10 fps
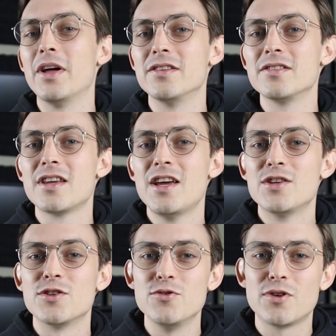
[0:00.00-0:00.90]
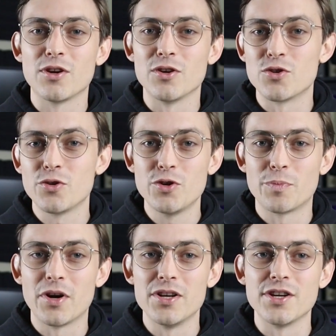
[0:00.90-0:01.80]
buttons so you can control your
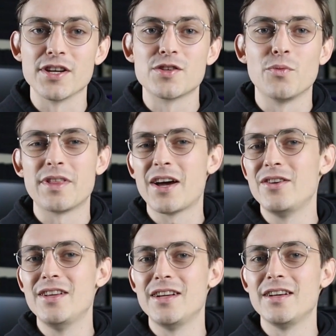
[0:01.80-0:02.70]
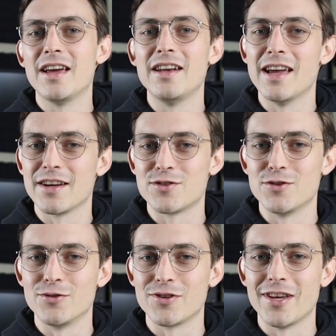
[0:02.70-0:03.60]
projects without needing any external